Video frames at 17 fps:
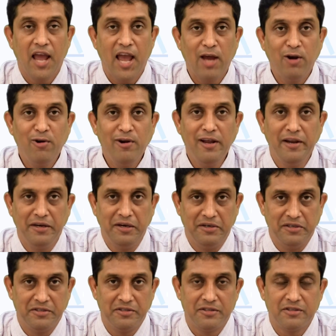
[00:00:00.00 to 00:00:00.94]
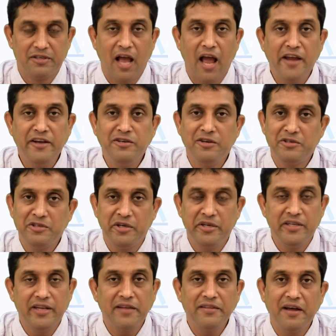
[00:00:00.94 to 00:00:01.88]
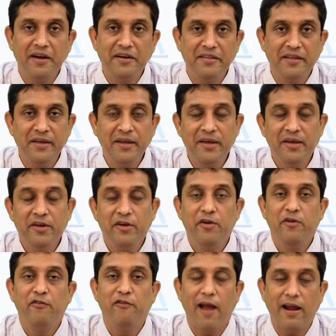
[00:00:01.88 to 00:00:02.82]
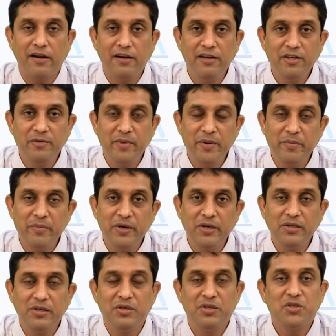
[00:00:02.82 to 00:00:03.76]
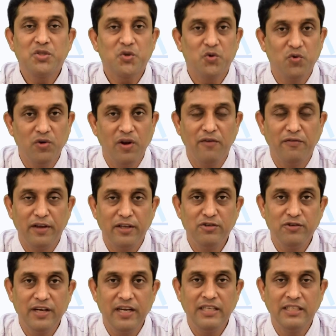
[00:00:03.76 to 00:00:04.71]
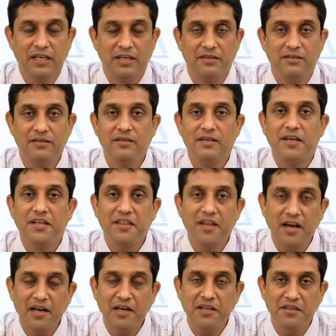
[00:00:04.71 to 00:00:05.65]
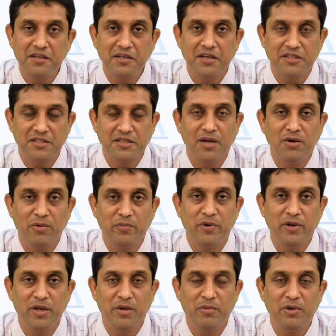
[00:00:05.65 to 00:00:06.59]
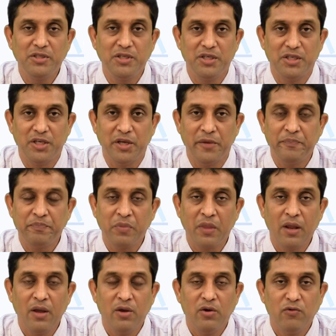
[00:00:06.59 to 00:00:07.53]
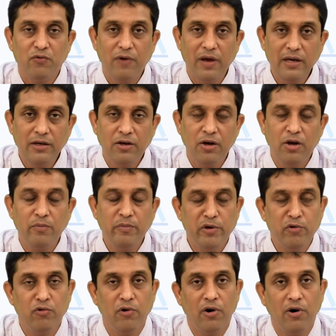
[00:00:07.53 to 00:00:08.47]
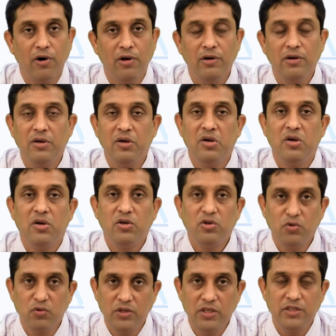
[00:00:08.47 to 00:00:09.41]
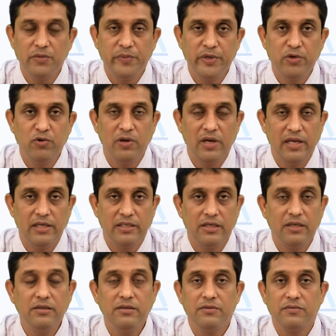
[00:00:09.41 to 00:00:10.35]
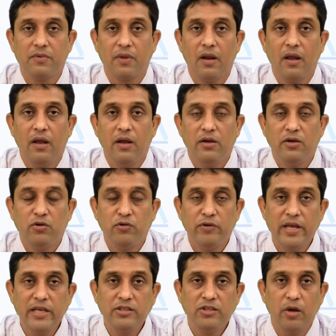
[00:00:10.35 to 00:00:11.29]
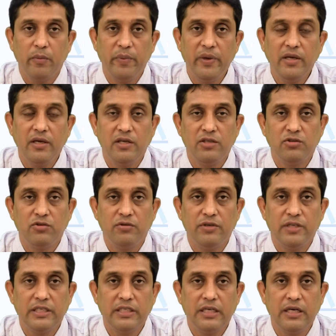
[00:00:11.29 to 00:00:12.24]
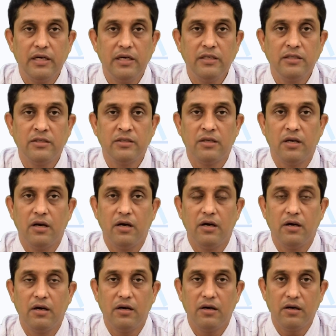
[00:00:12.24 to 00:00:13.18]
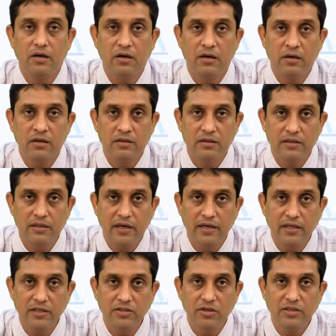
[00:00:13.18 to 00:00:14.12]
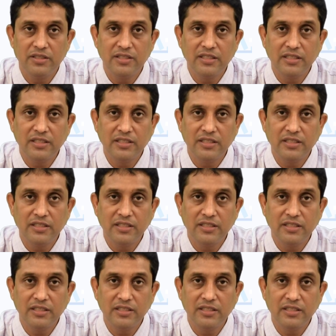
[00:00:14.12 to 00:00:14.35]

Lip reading: Hello learners, I Dr. Niradhar, faculty member, School of Education, Indira Gandhi National Open University. Welcome you all to this video lesson. Today's topic is to discuss that is on